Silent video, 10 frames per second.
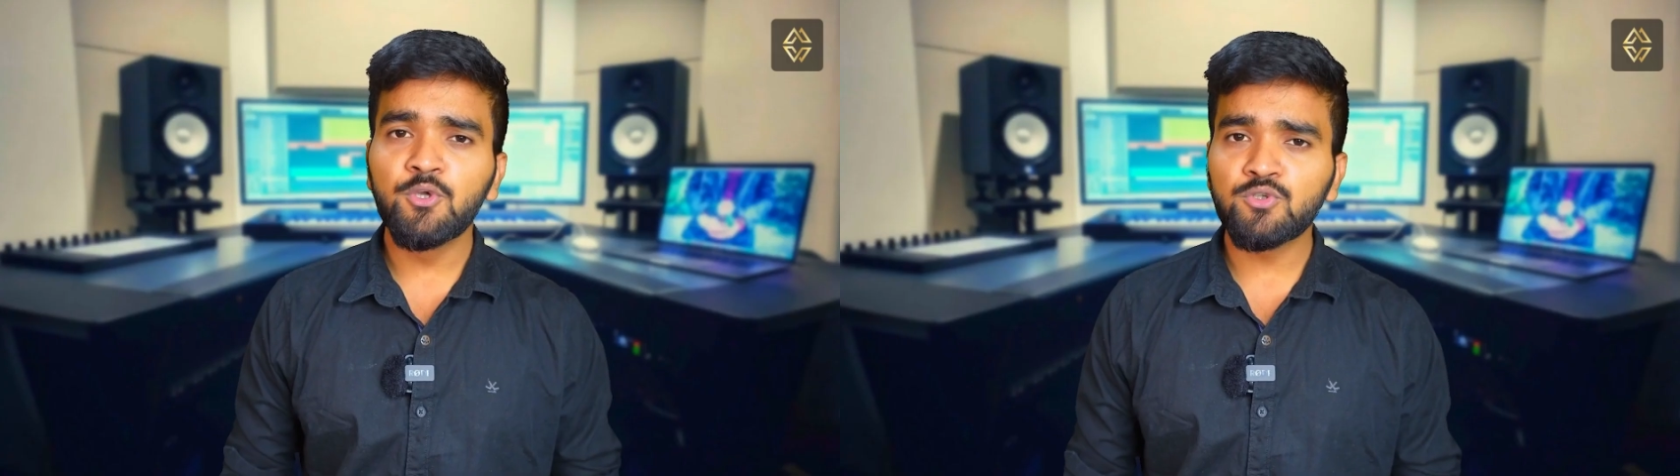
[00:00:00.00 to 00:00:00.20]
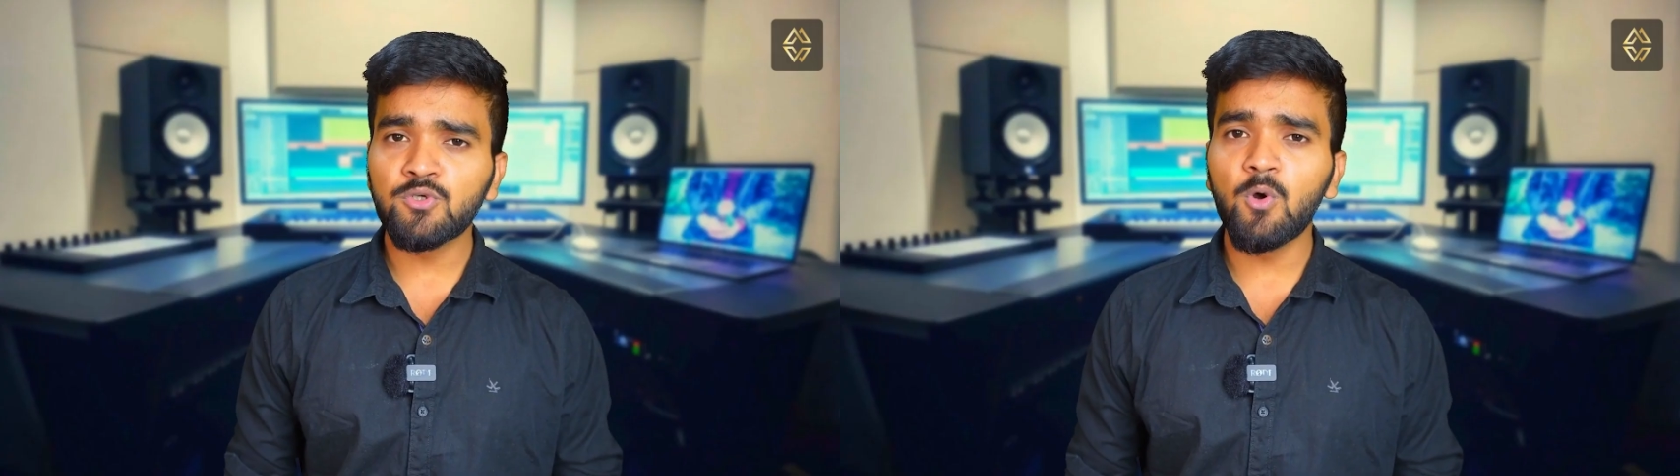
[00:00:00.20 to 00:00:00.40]

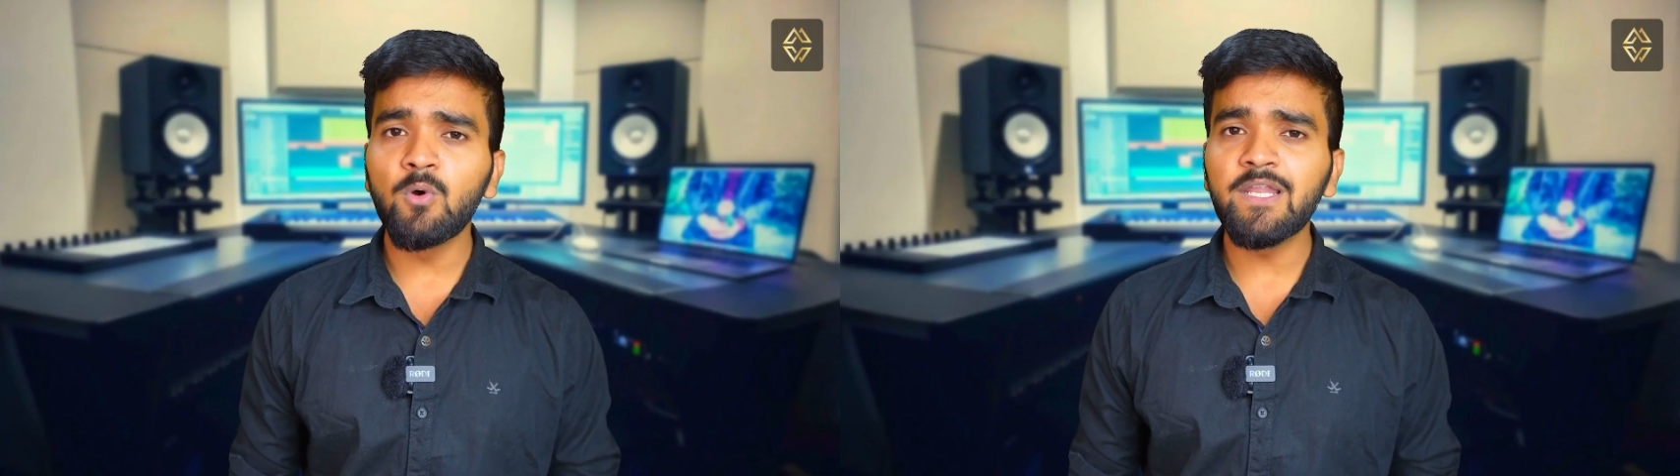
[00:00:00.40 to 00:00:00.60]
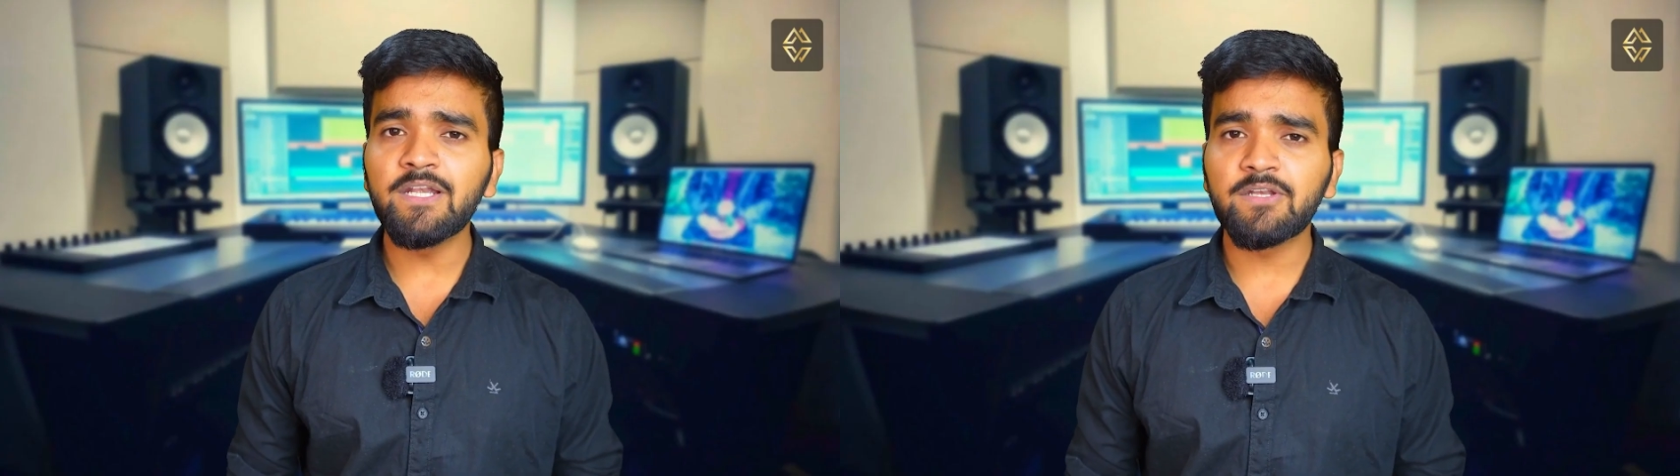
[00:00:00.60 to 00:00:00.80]
You should
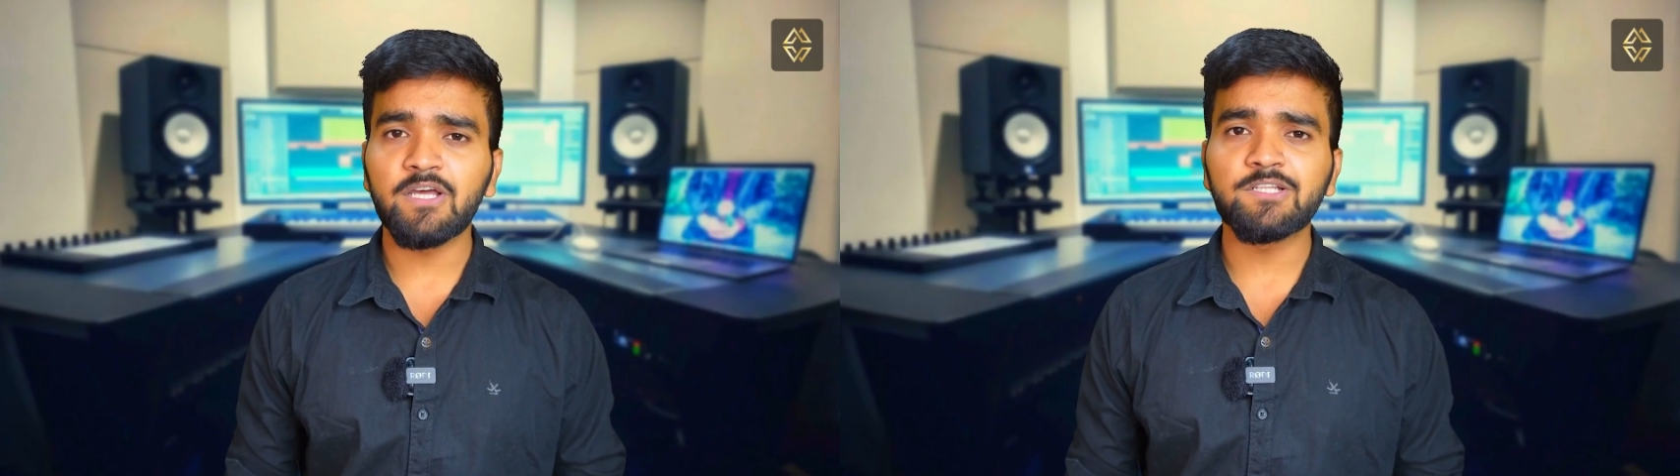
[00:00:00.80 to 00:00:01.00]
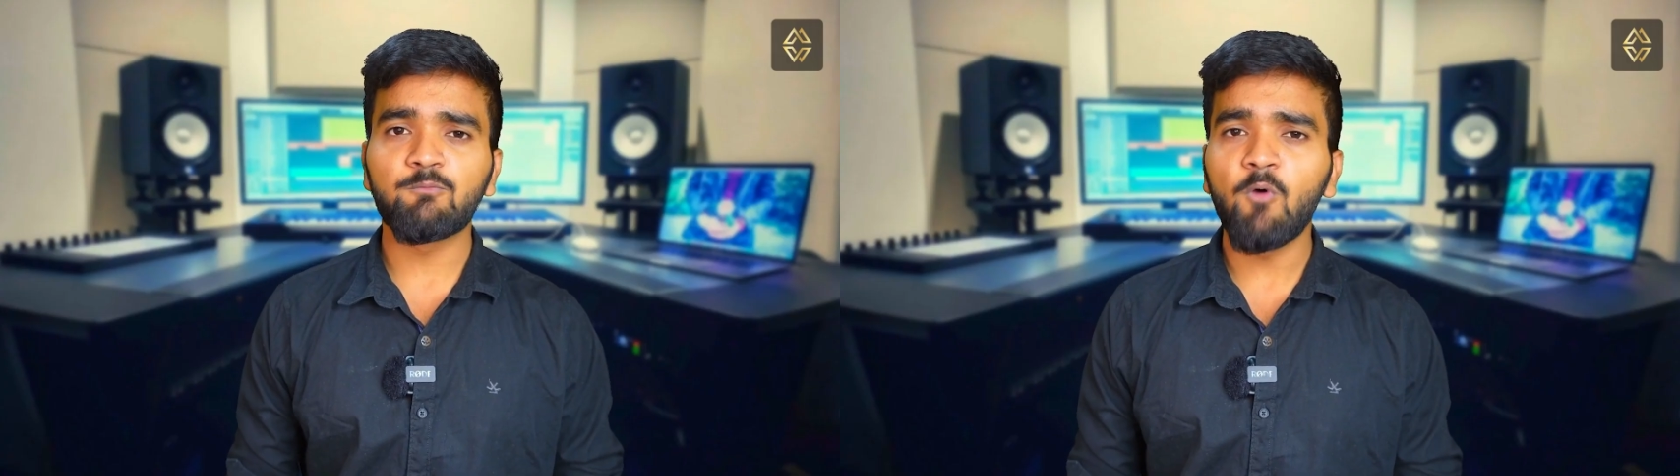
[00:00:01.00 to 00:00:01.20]
only
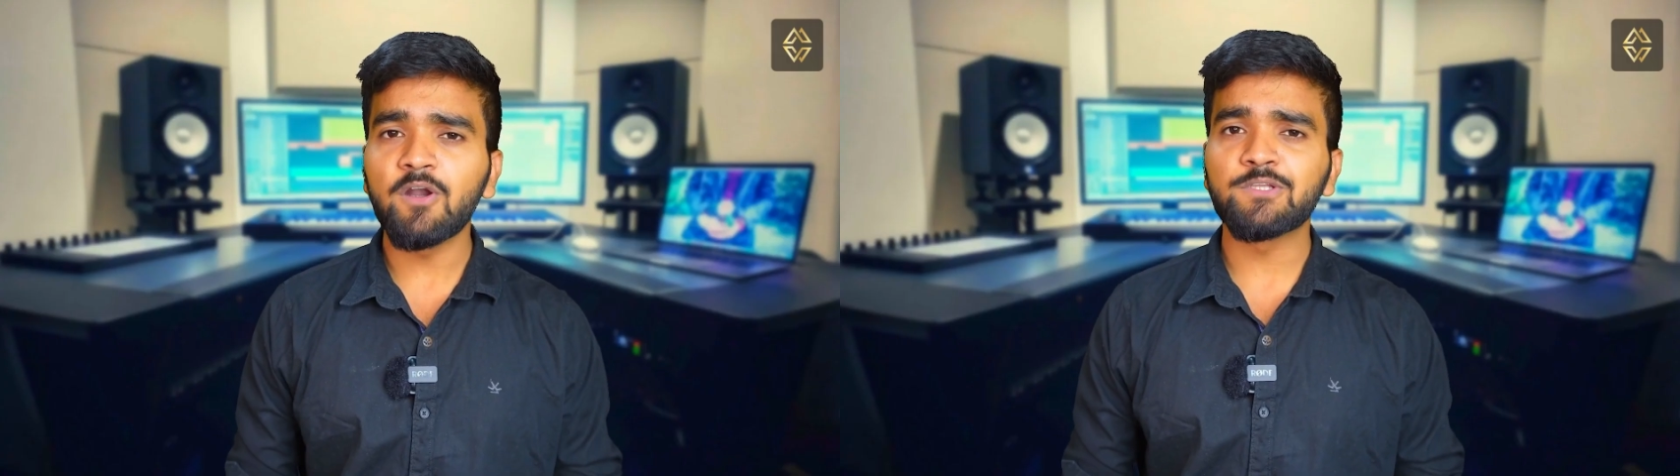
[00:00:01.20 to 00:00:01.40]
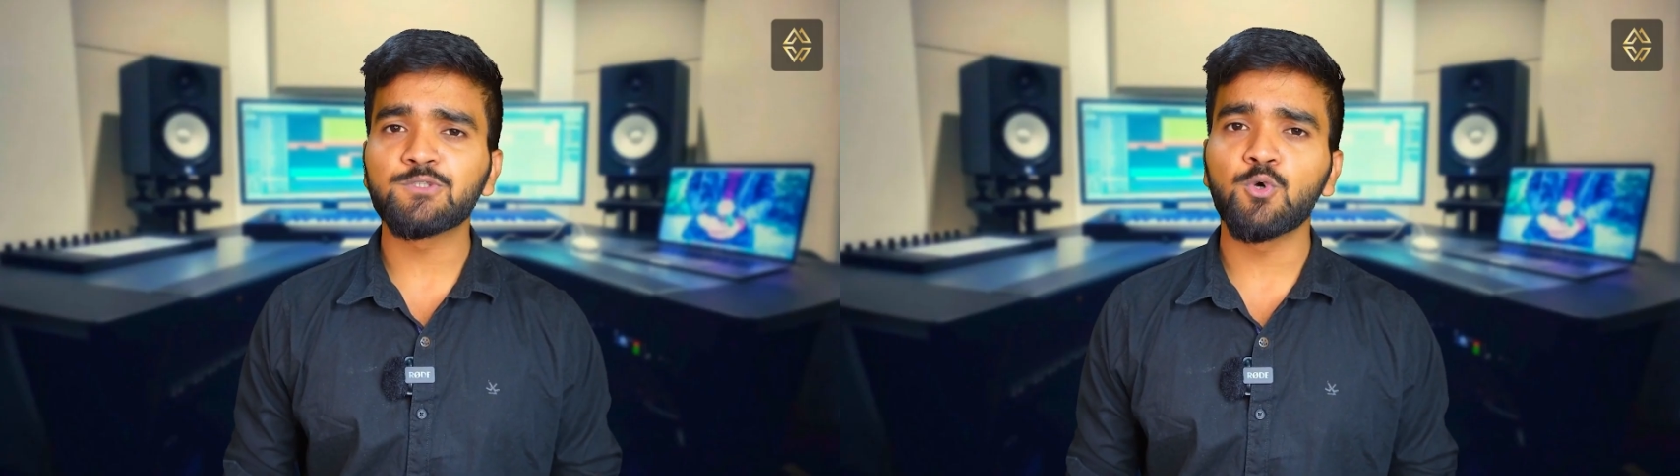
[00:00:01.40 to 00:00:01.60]
trust
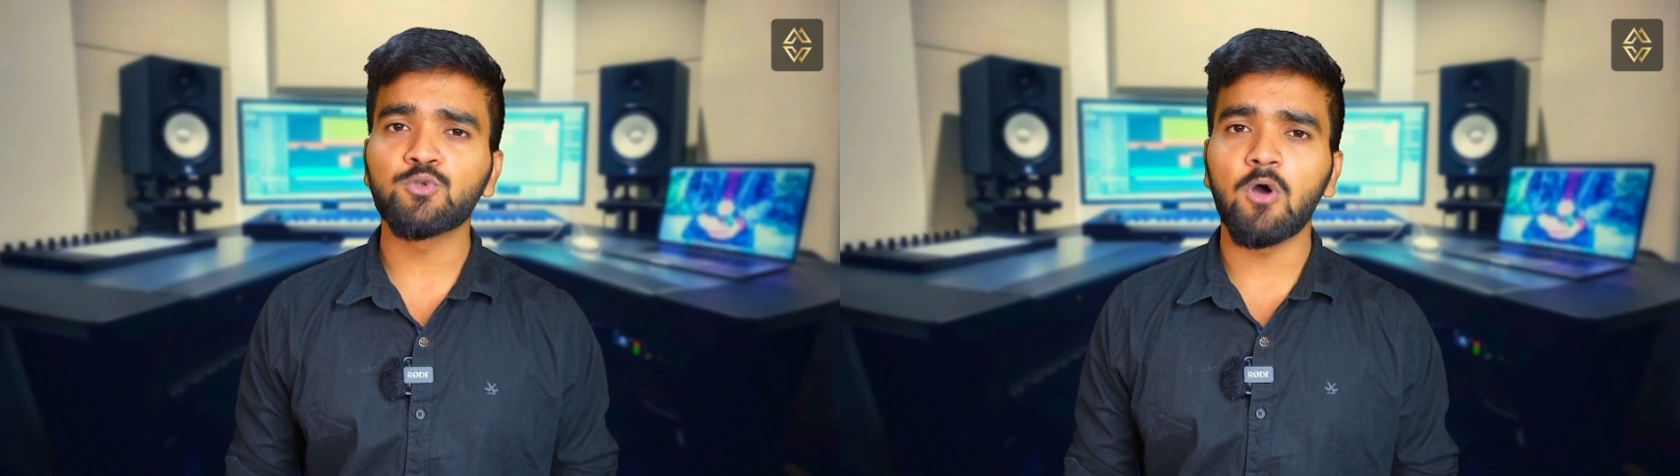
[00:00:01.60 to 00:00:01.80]
what is shown